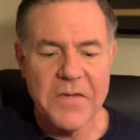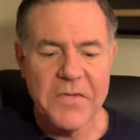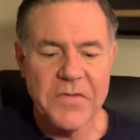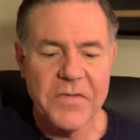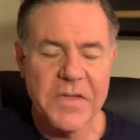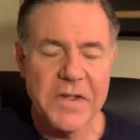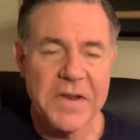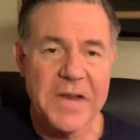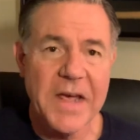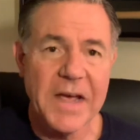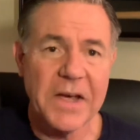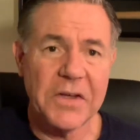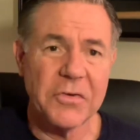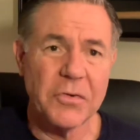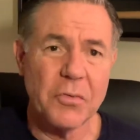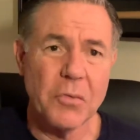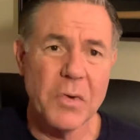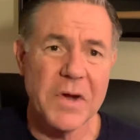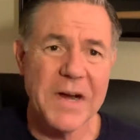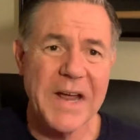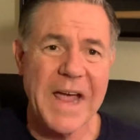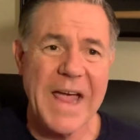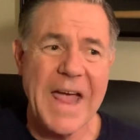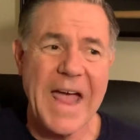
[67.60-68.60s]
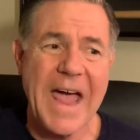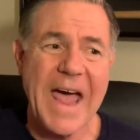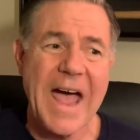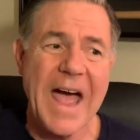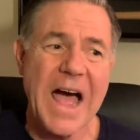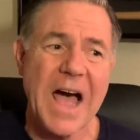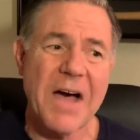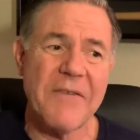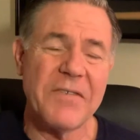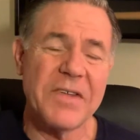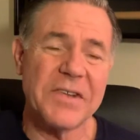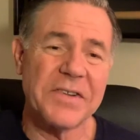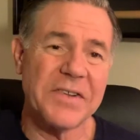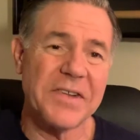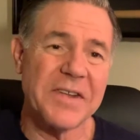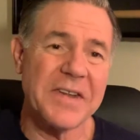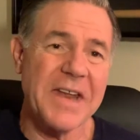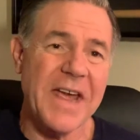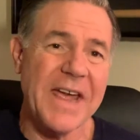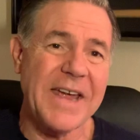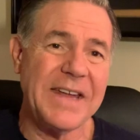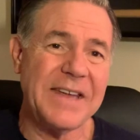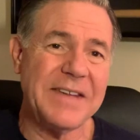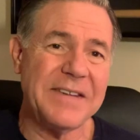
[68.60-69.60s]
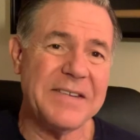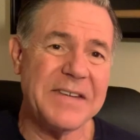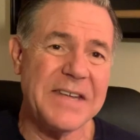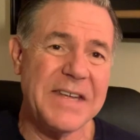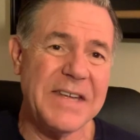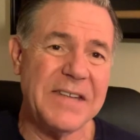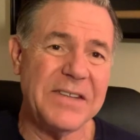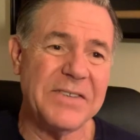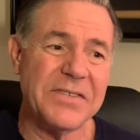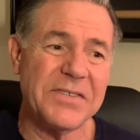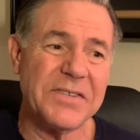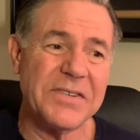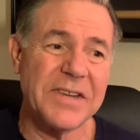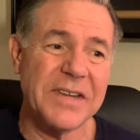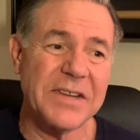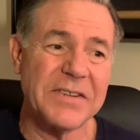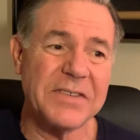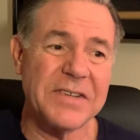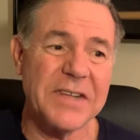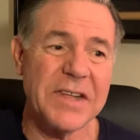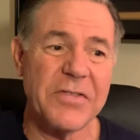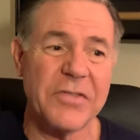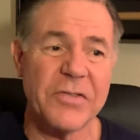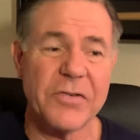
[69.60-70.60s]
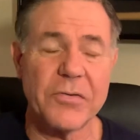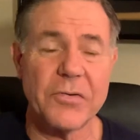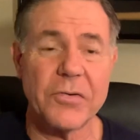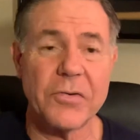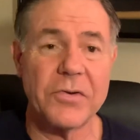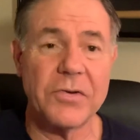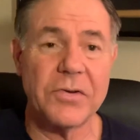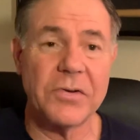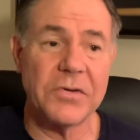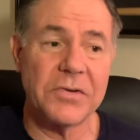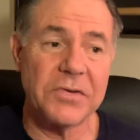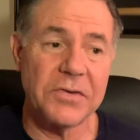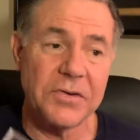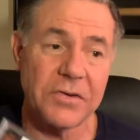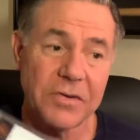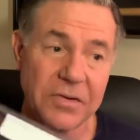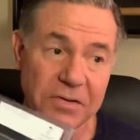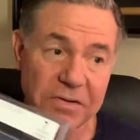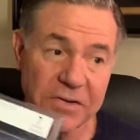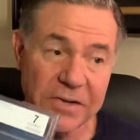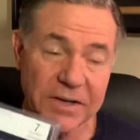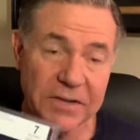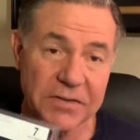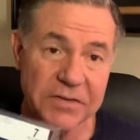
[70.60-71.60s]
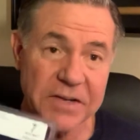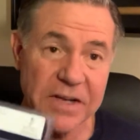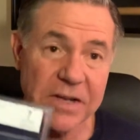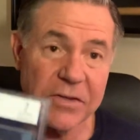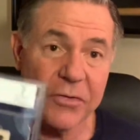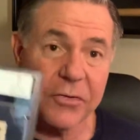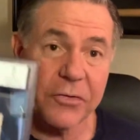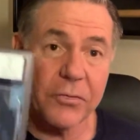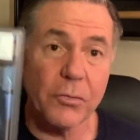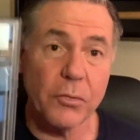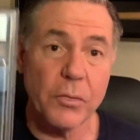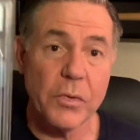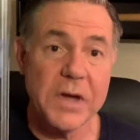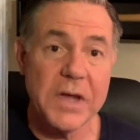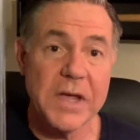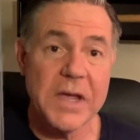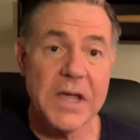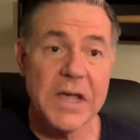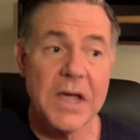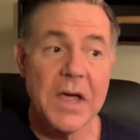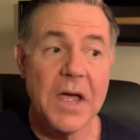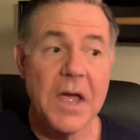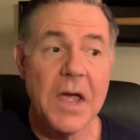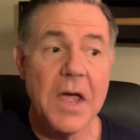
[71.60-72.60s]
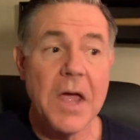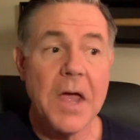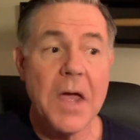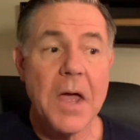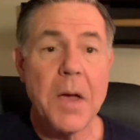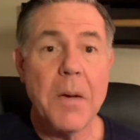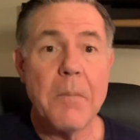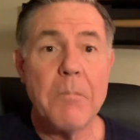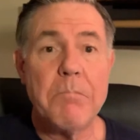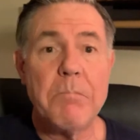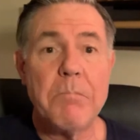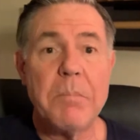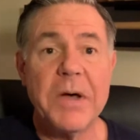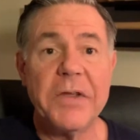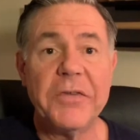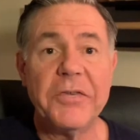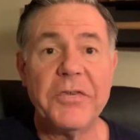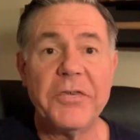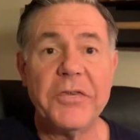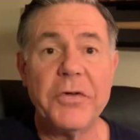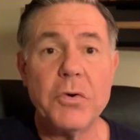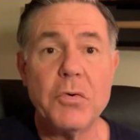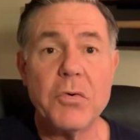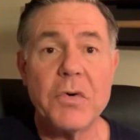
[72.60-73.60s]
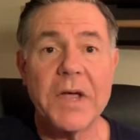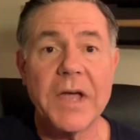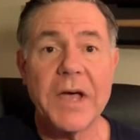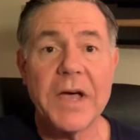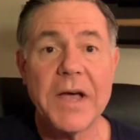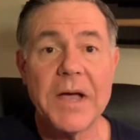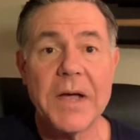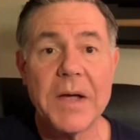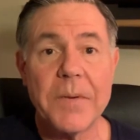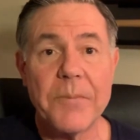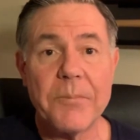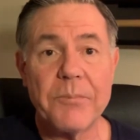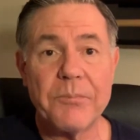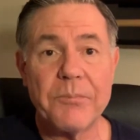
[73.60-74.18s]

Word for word: The next one I have is a 1963 Bazooka.